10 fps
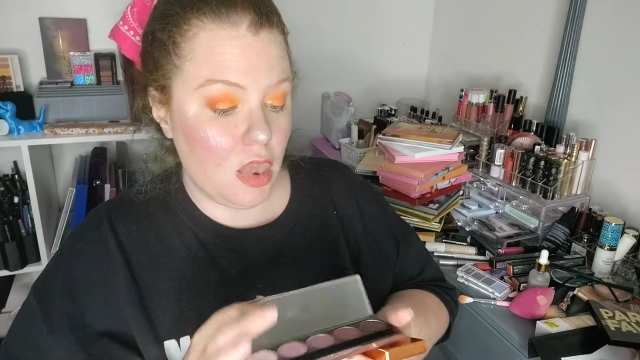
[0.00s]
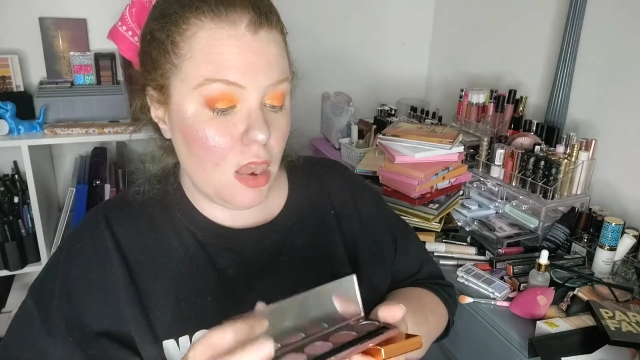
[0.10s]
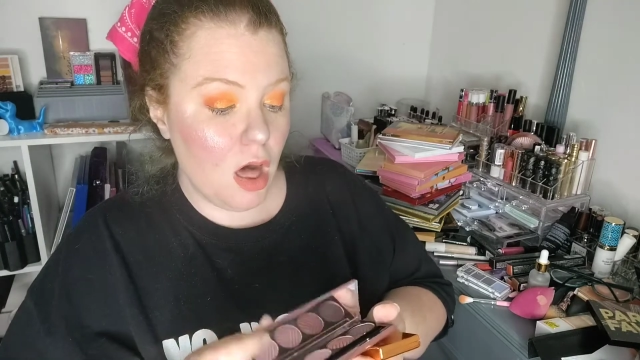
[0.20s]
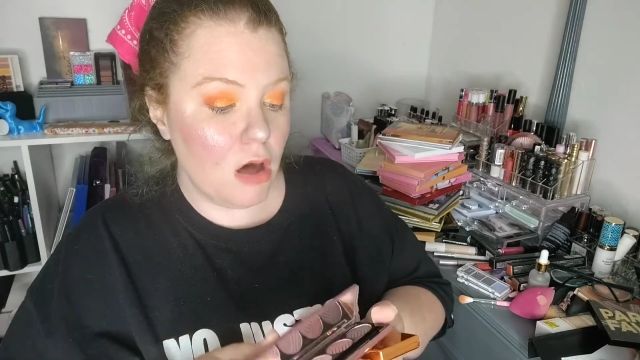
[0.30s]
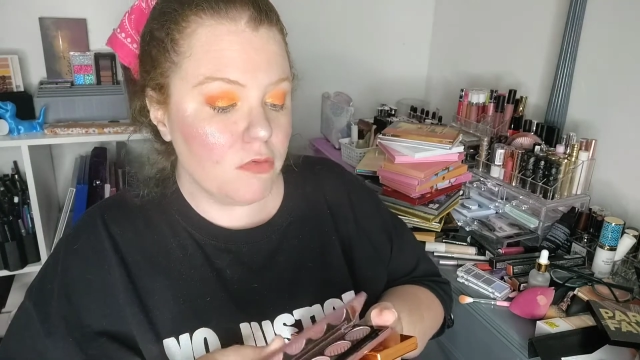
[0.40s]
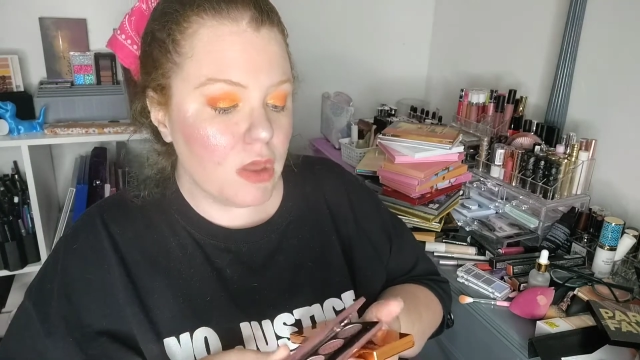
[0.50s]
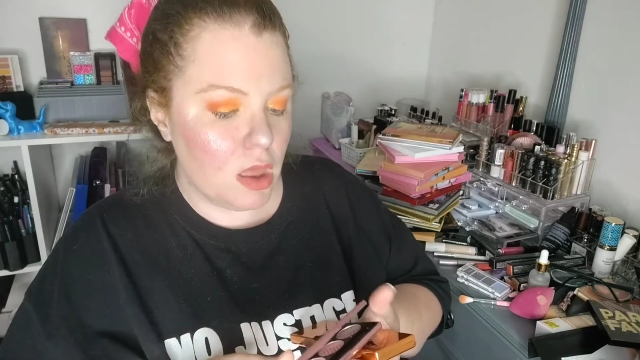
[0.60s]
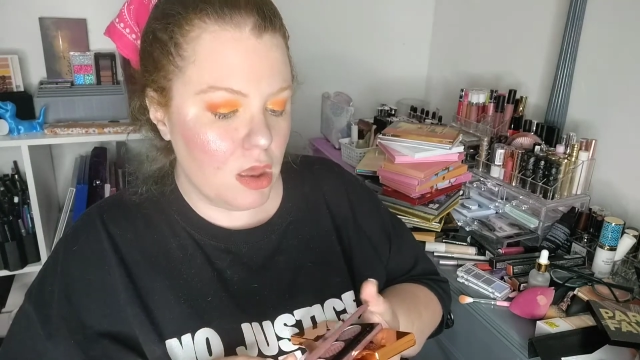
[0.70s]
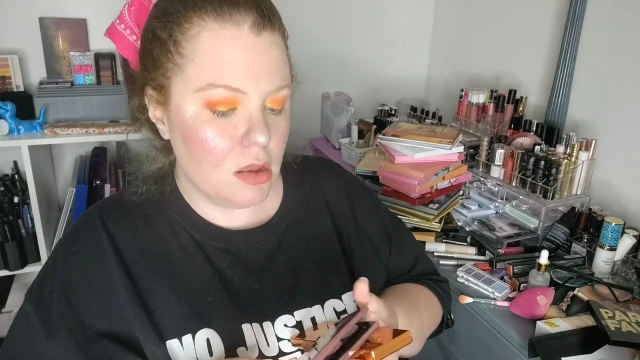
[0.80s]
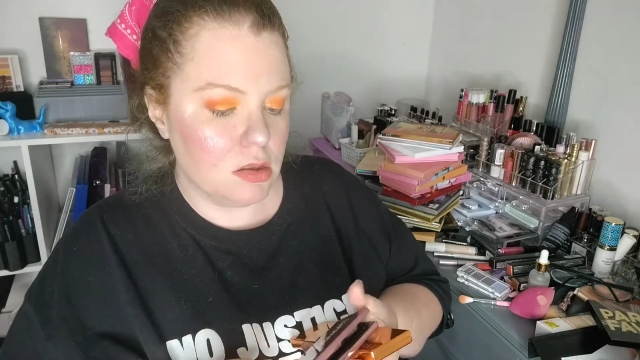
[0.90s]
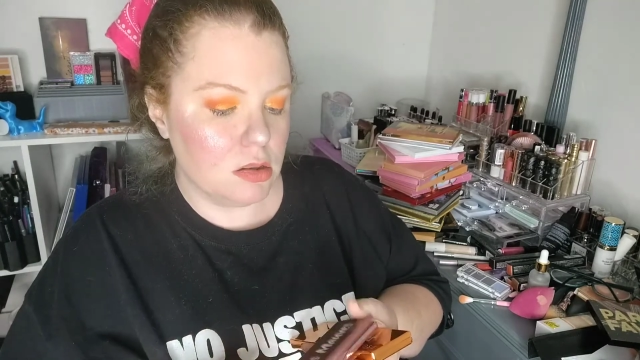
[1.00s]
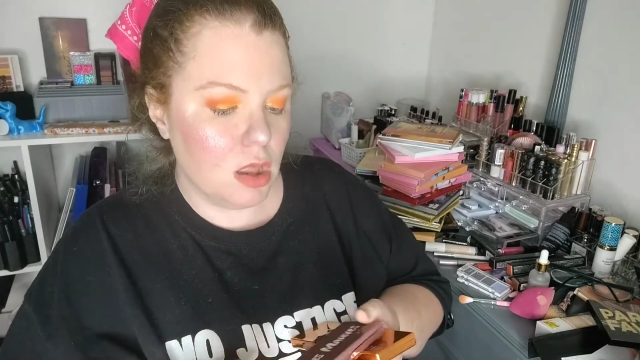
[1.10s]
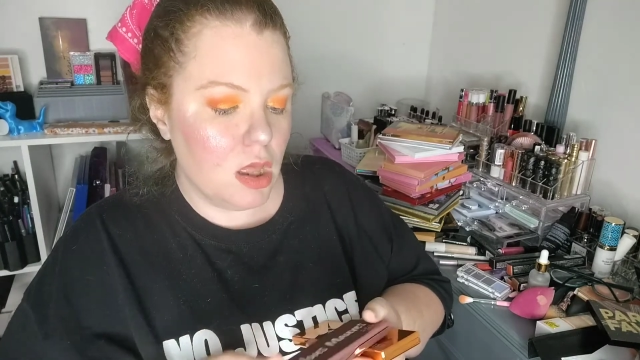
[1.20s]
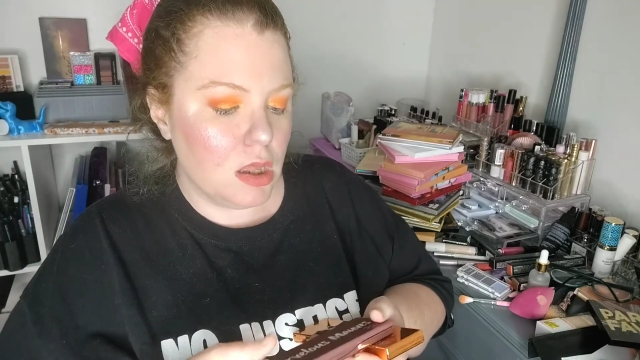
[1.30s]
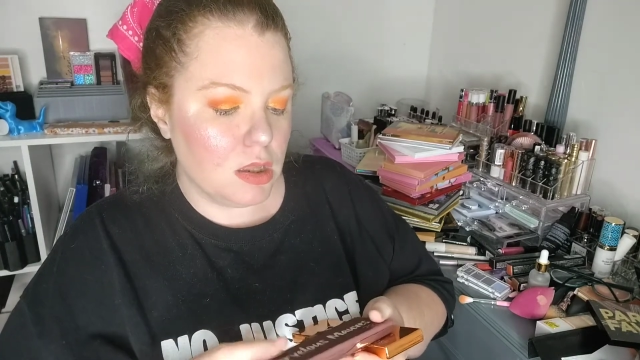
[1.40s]
Love
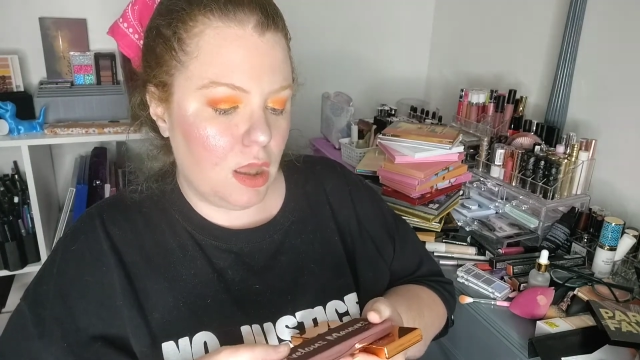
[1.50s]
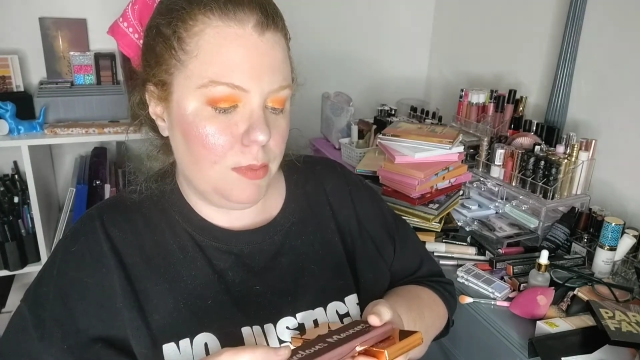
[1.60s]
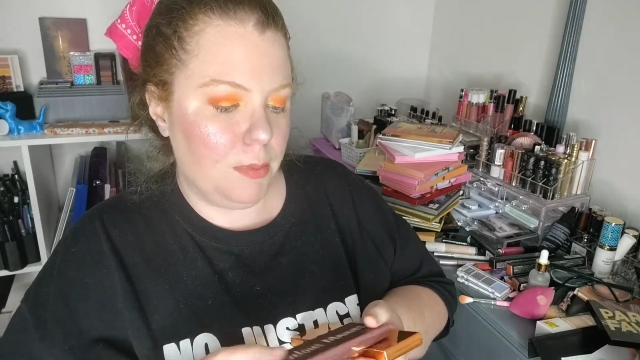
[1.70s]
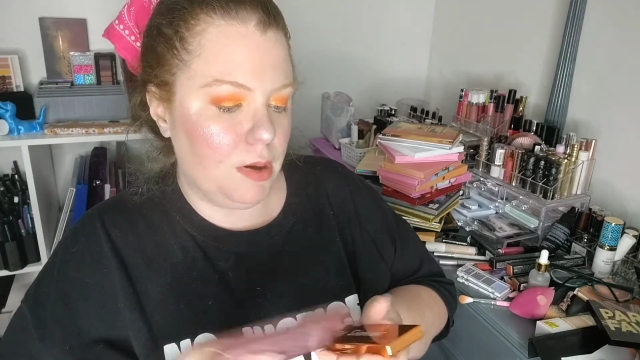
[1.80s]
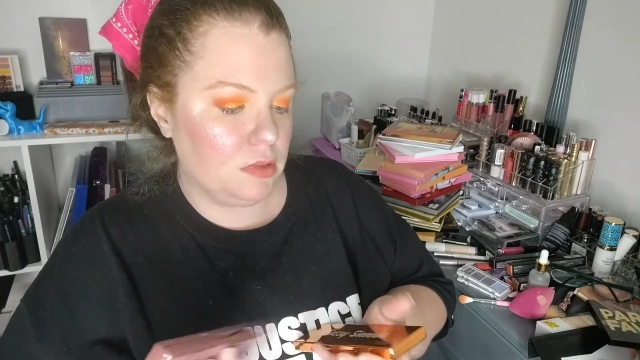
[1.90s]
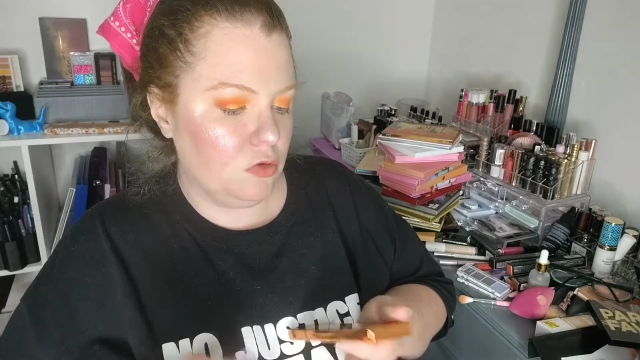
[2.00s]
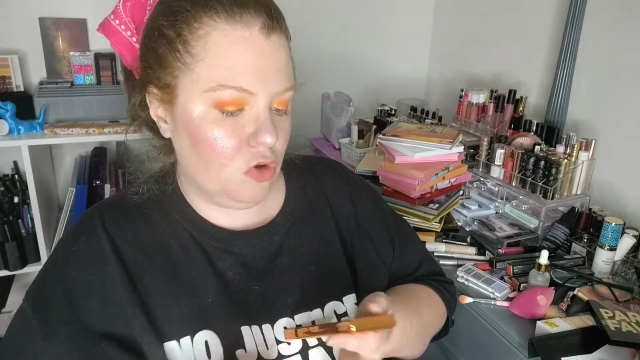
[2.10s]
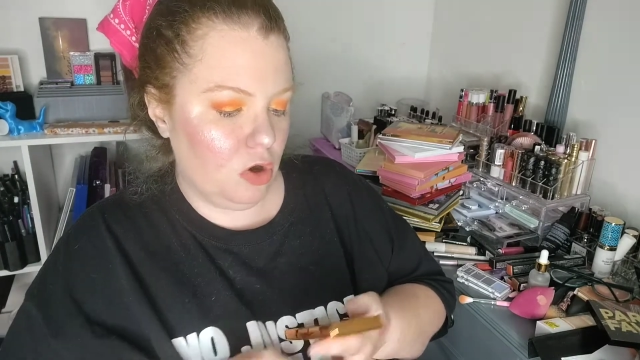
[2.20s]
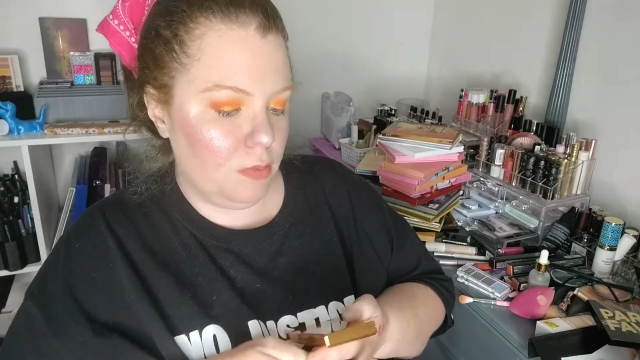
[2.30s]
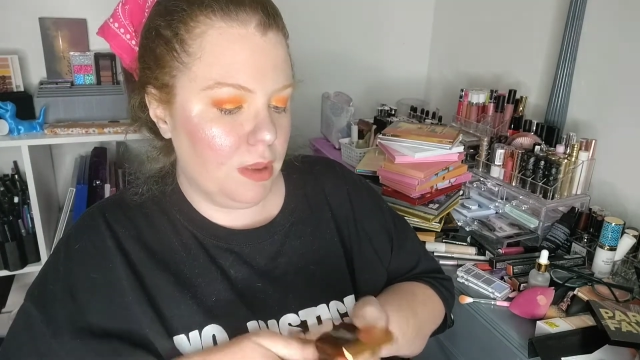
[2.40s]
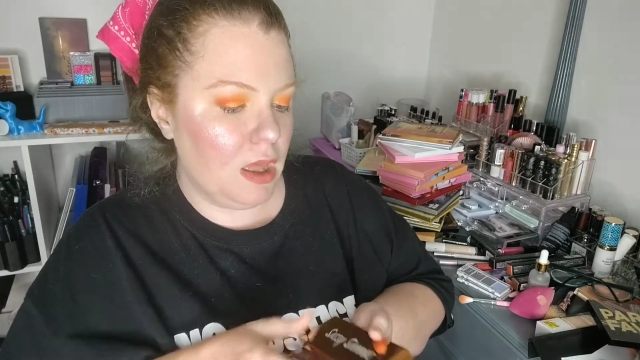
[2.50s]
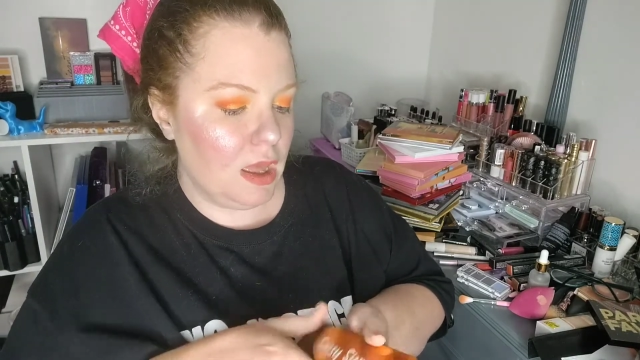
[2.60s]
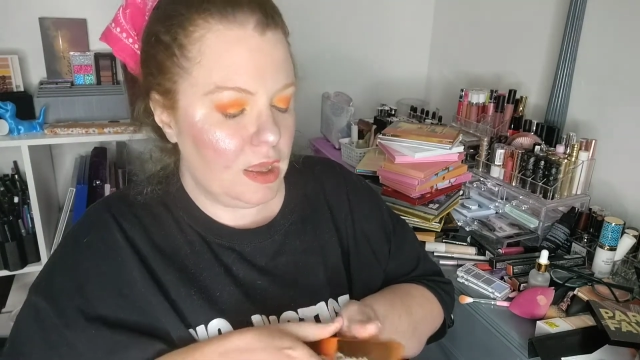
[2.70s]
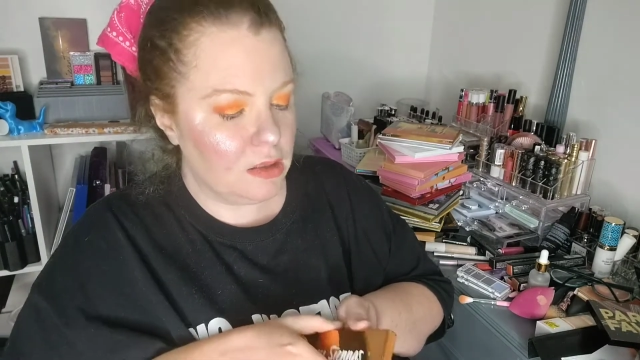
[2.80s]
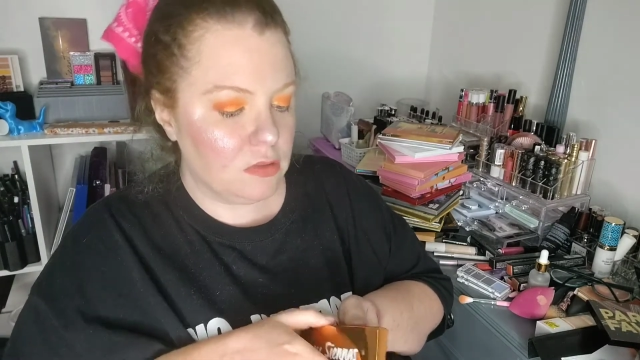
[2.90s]
it. Came in a BoxyCharm.
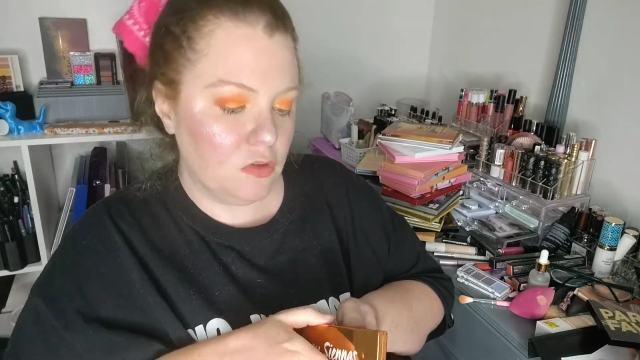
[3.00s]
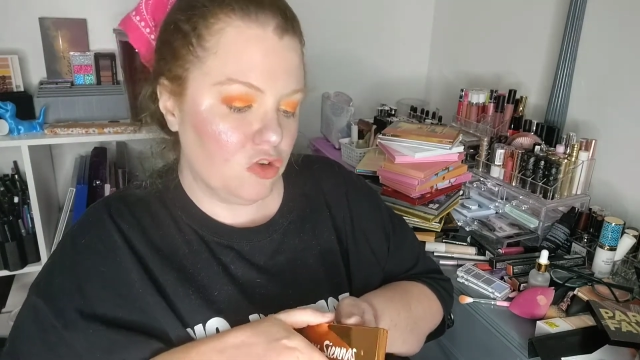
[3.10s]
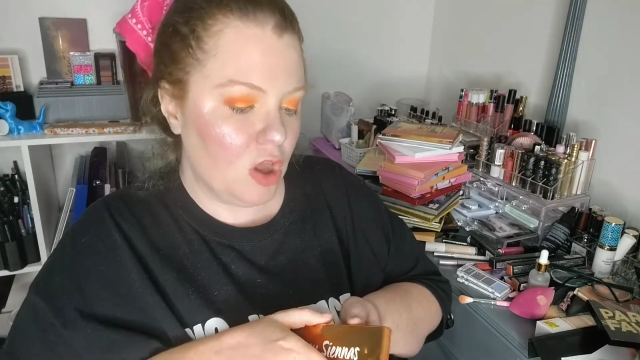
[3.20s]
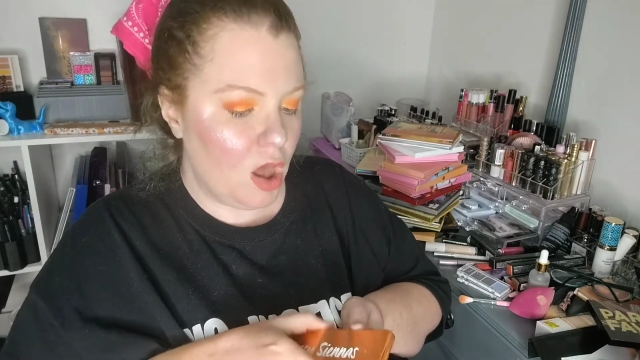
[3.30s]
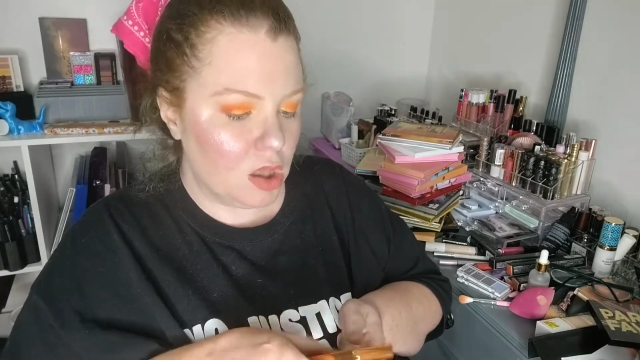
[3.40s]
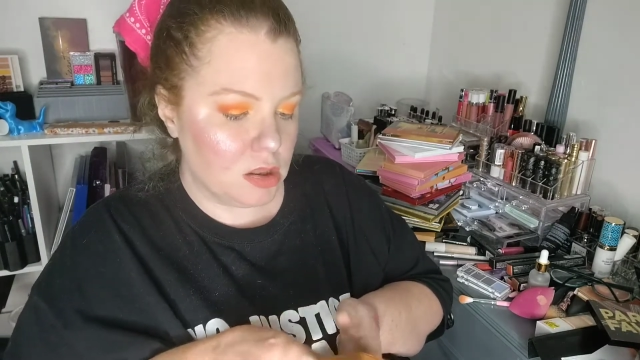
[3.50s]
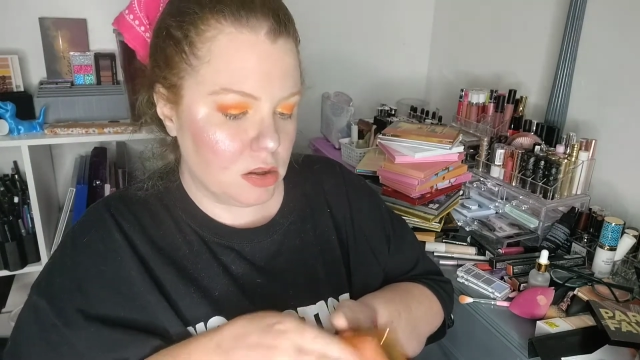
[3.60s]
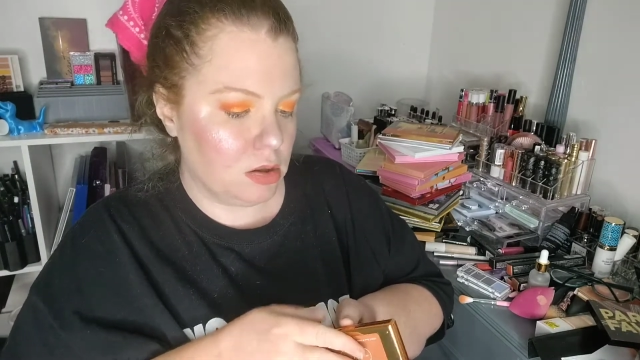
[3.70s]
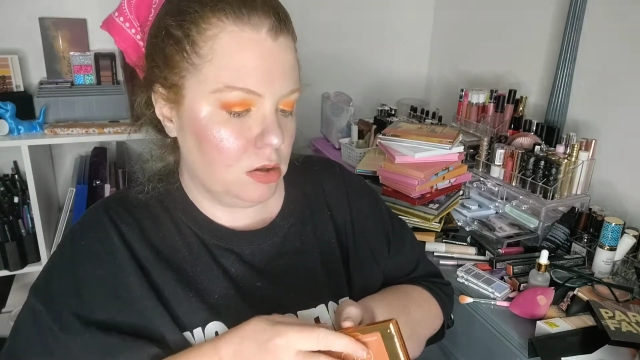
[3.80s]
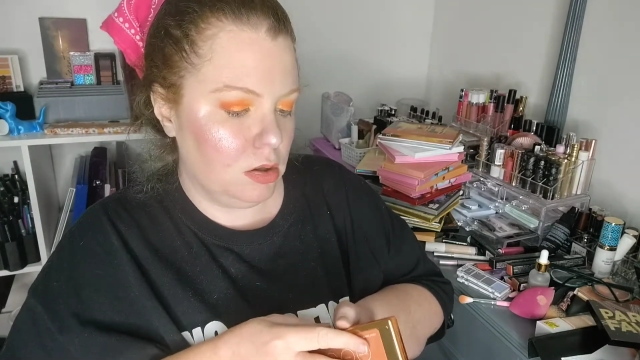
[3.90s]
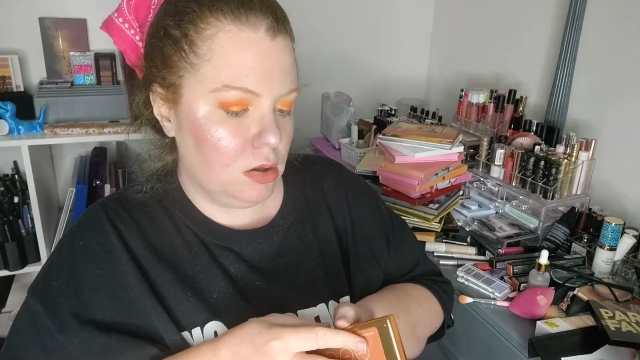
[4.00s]
It's the shit.